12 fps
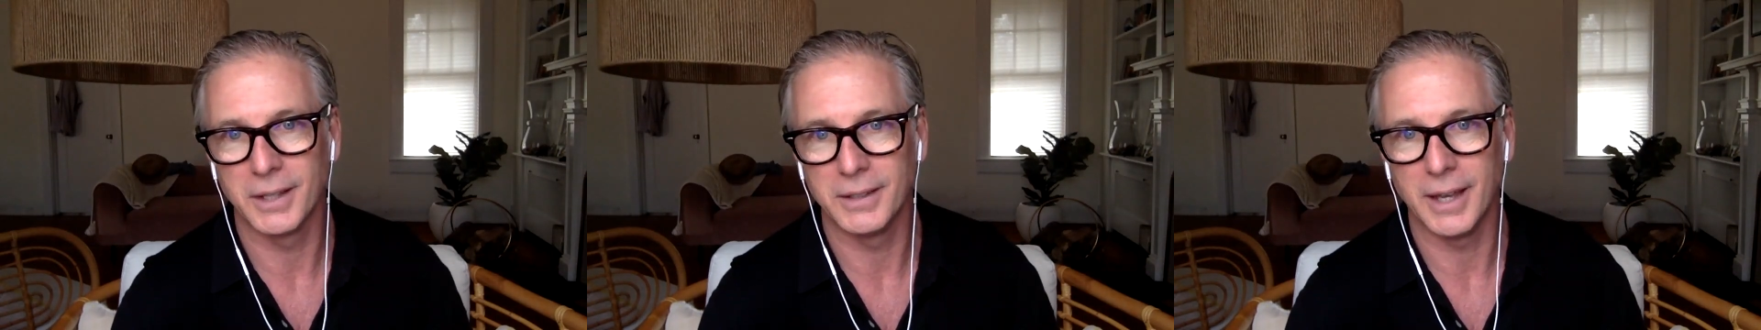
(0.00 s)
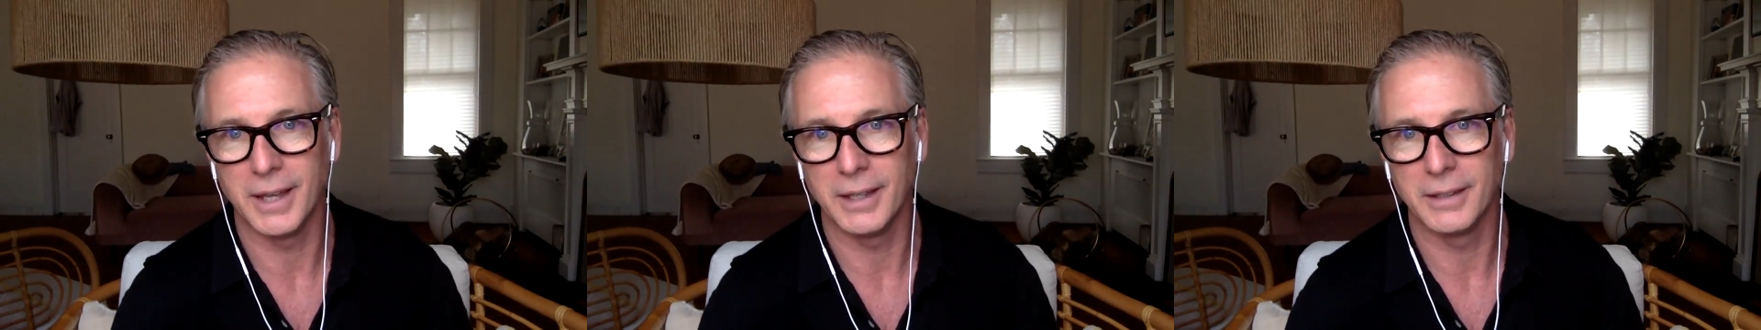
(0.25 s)
a
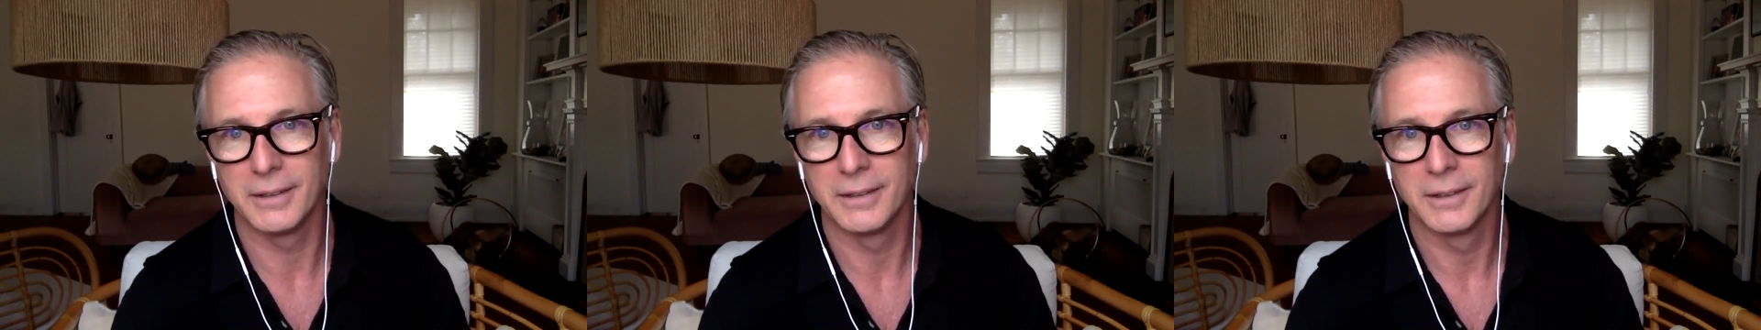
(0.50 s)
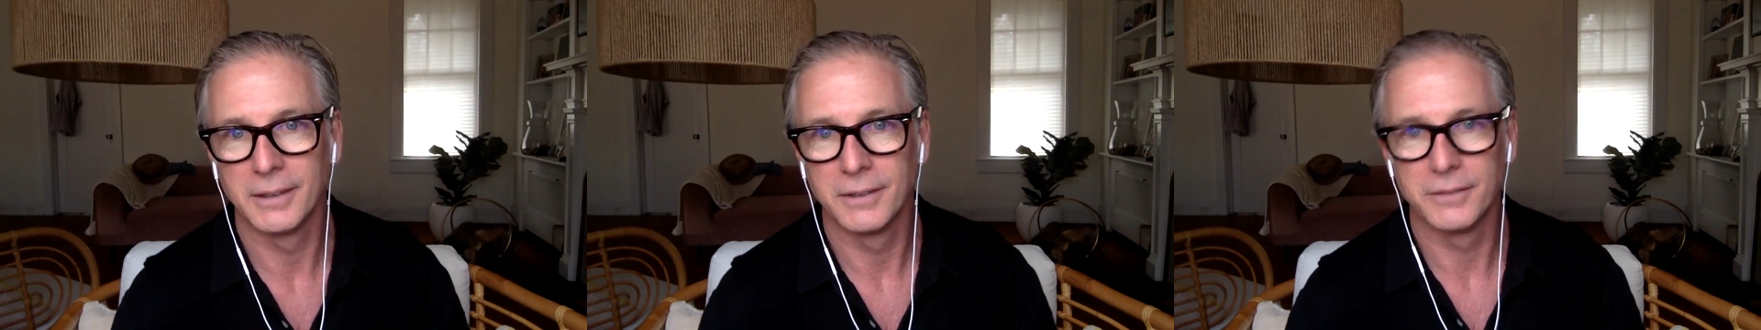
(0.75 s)
day,
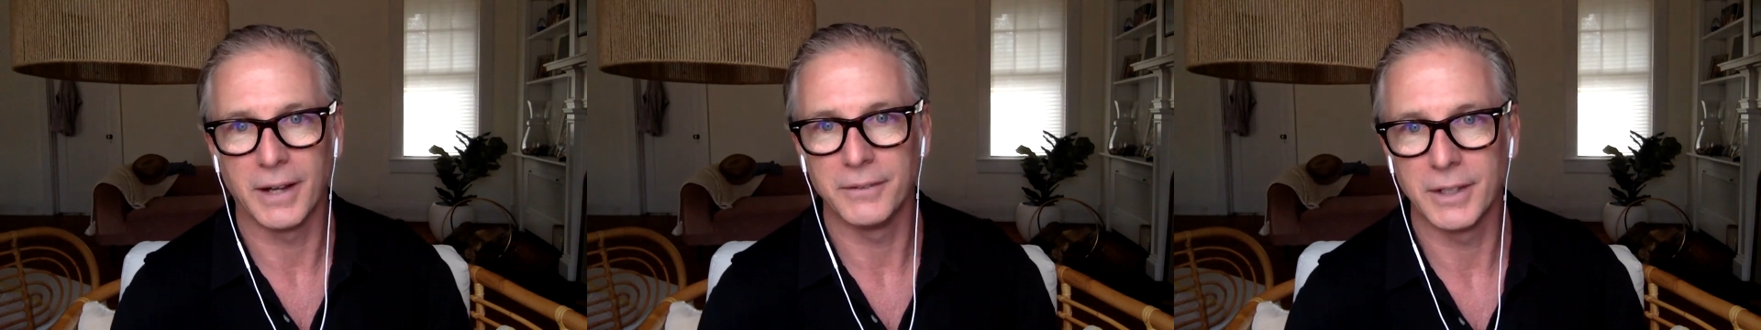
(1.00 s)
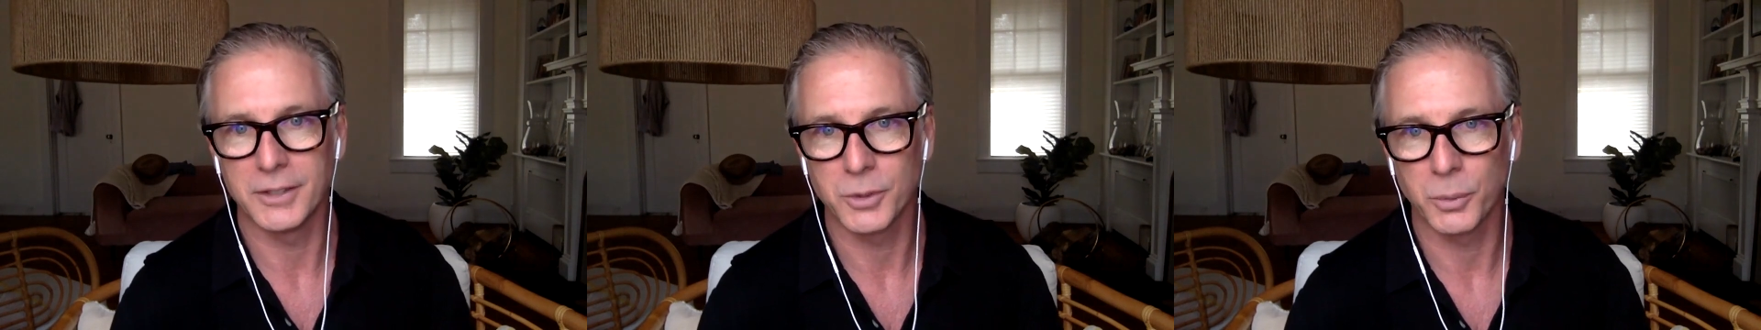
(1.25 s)
5
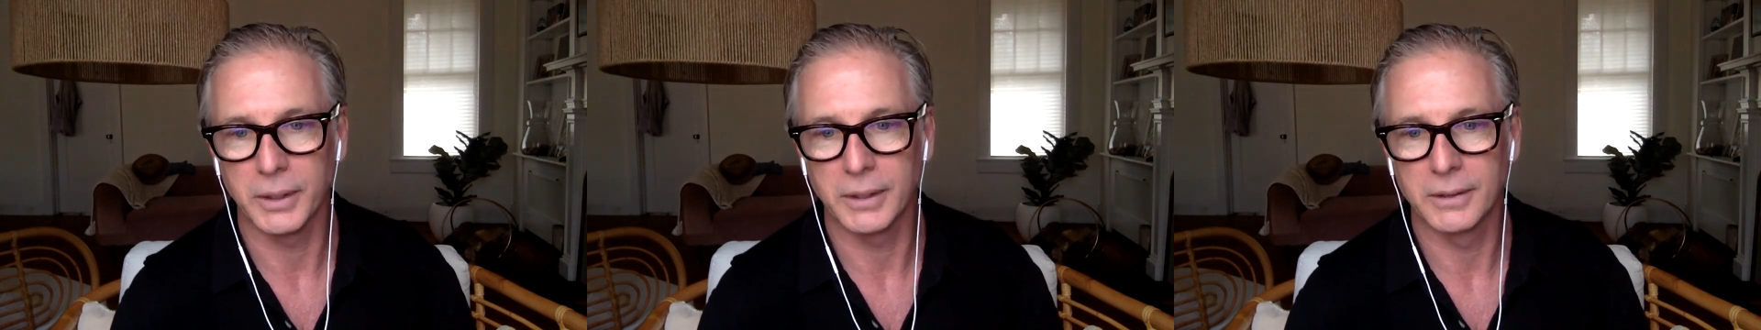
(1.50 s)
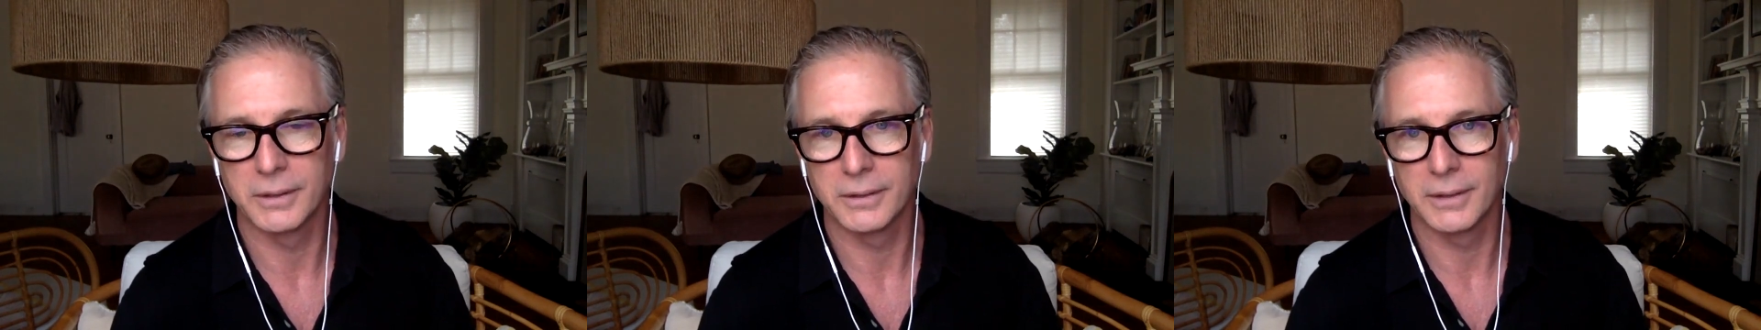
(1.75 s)
days a
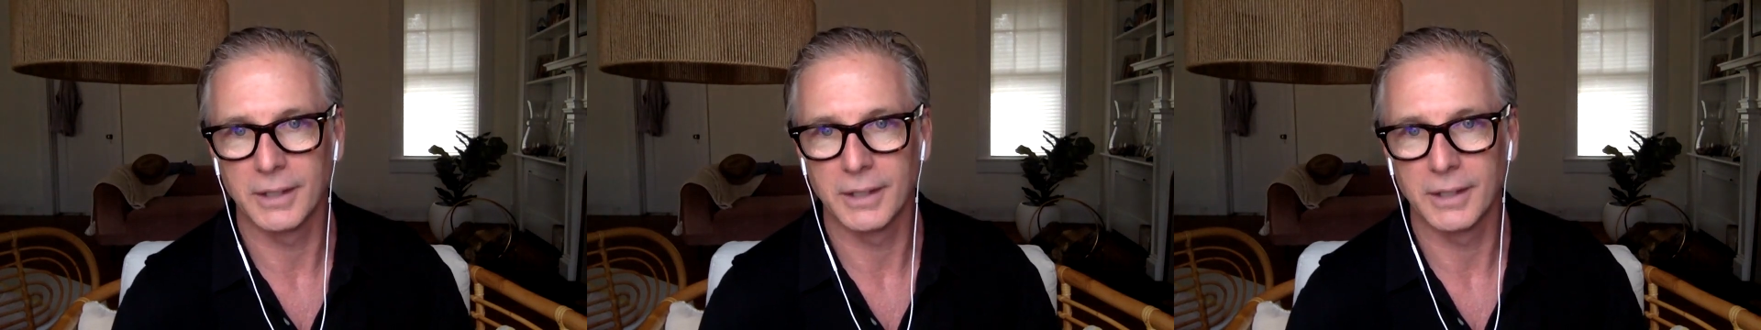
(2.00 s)
week.